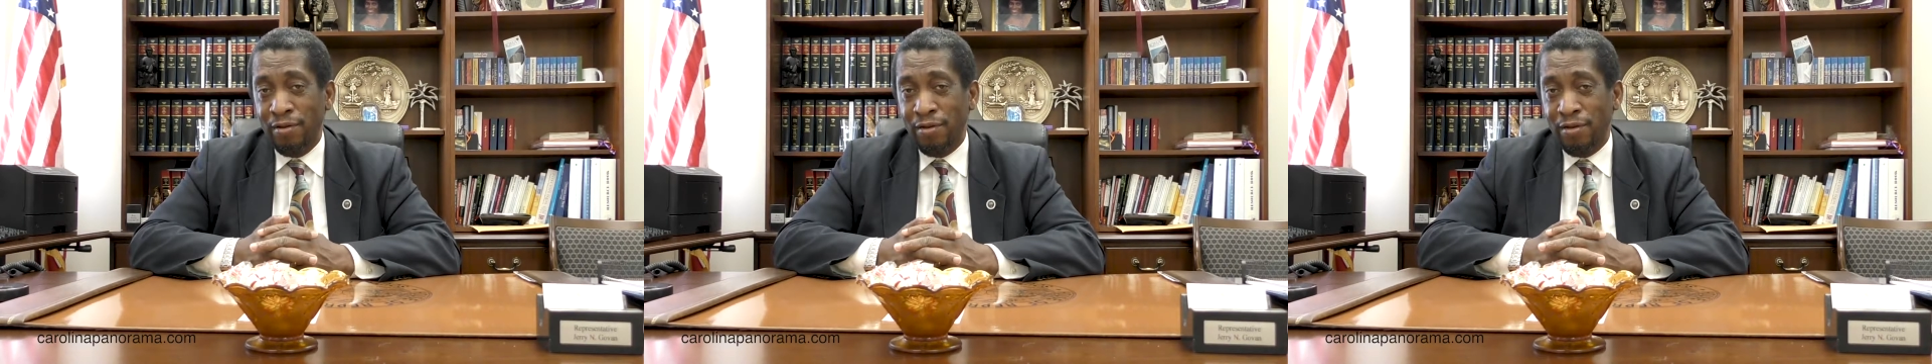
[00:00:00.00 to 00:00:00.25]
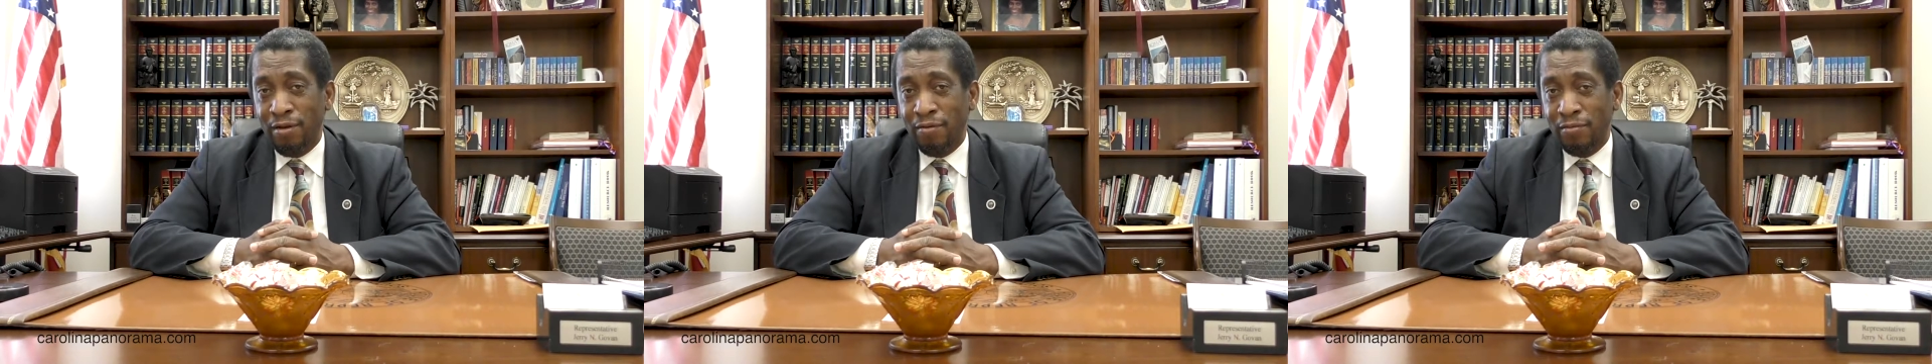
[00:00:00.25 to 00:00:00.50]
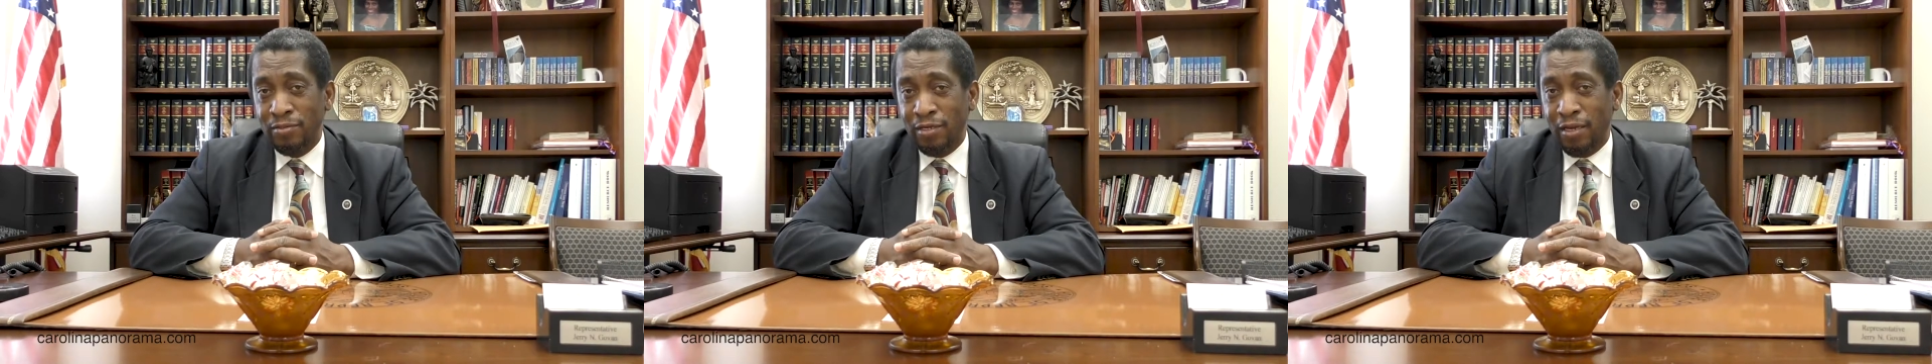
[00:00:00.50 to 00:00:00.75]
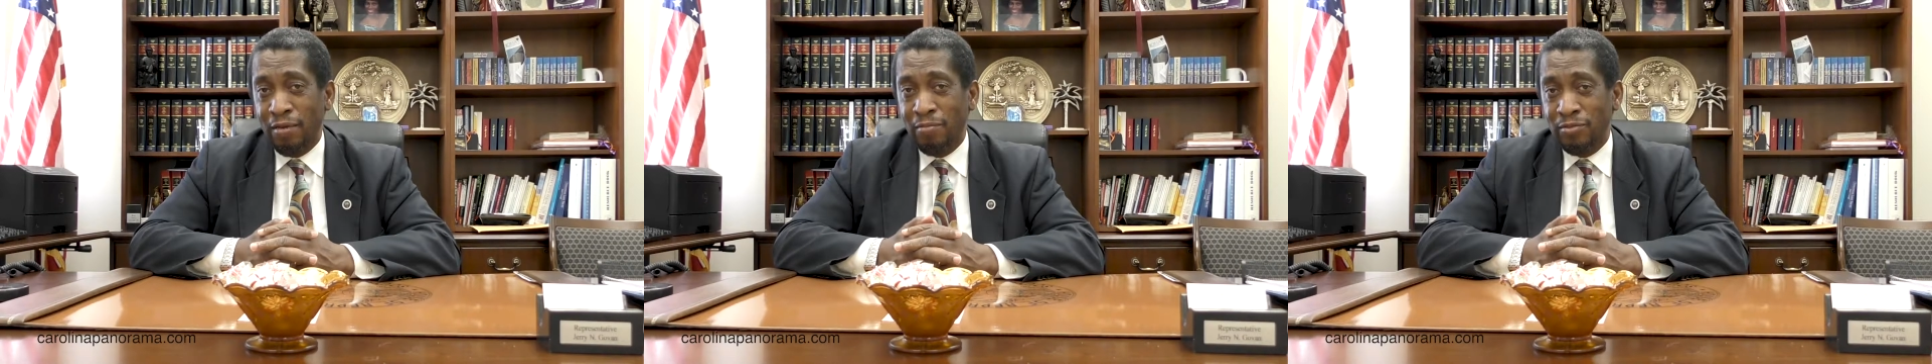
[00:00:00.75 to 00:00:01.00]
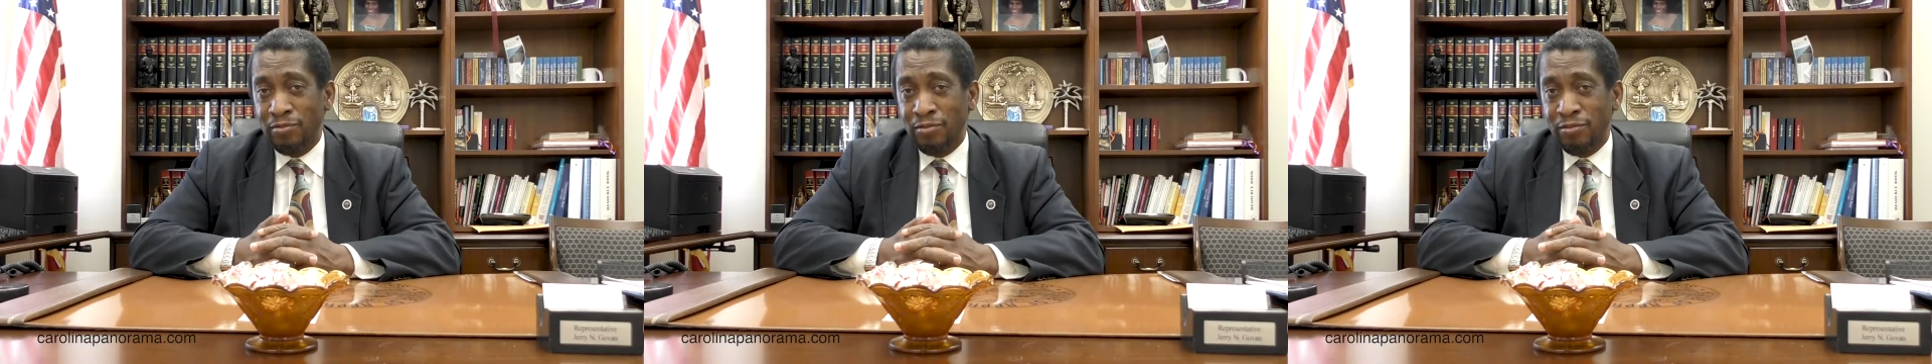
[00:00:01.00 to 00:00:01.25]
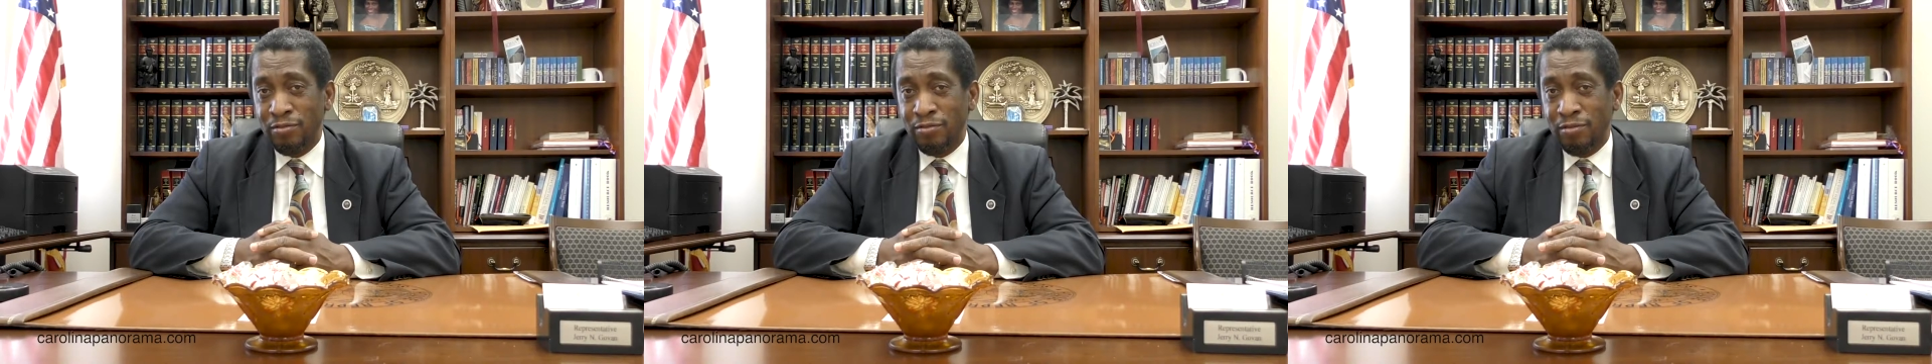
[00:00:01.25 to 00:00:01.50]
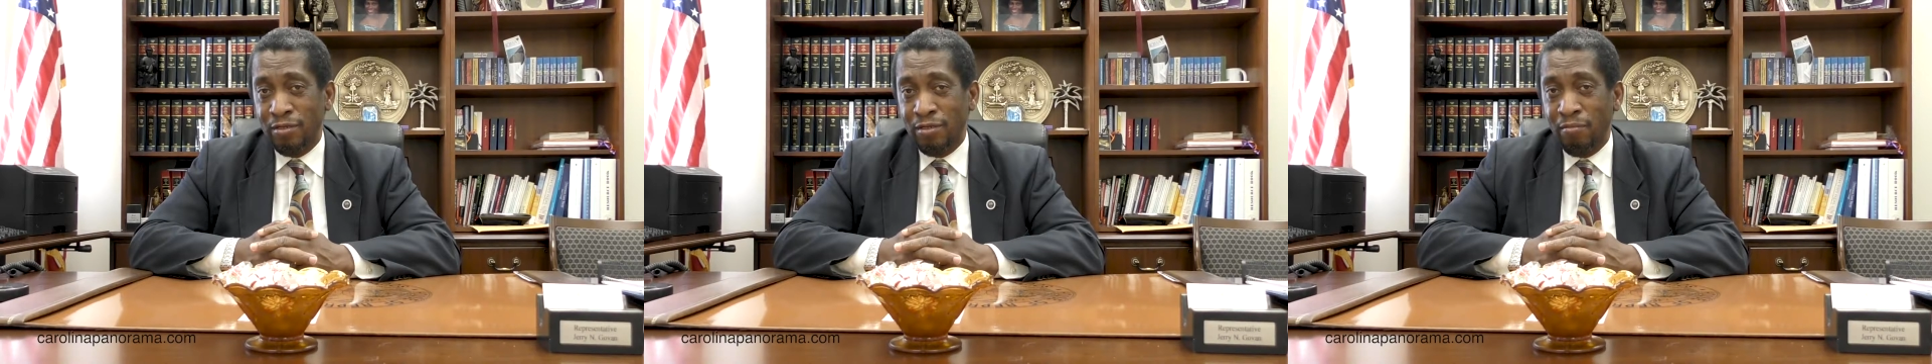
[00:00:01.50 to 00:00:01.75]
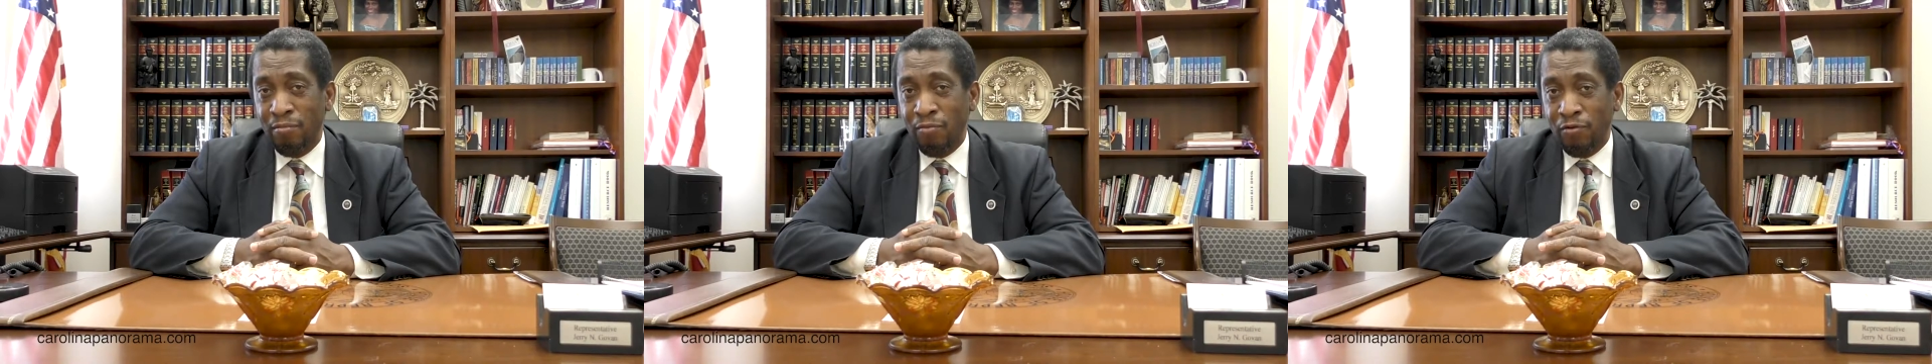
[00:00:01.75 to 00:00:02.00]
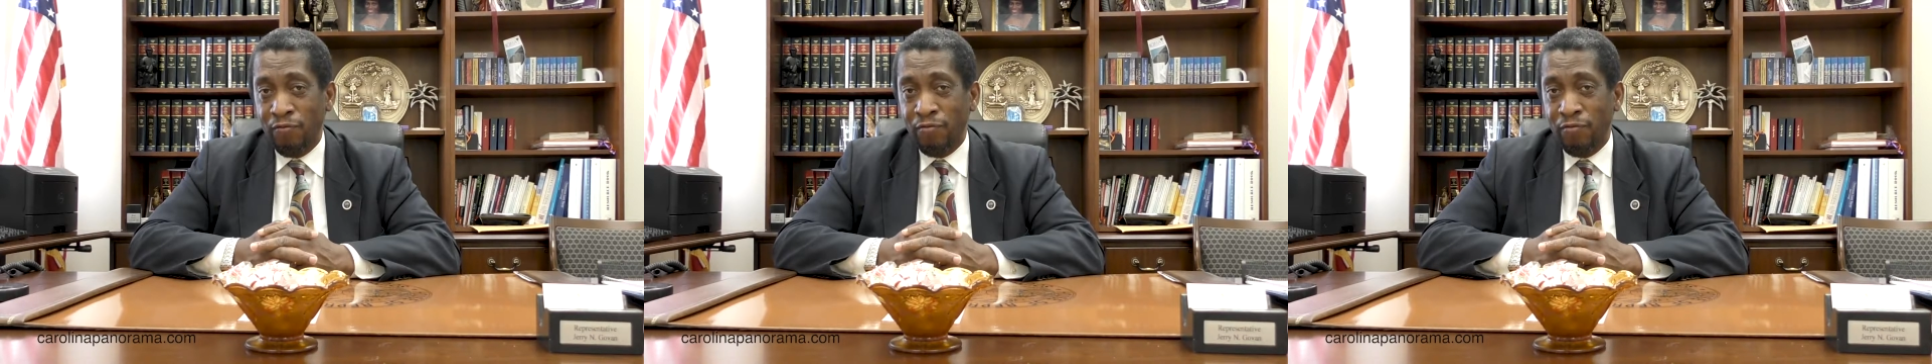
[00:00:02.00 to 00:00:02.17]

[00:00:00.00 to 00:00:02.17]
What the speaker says: was able to move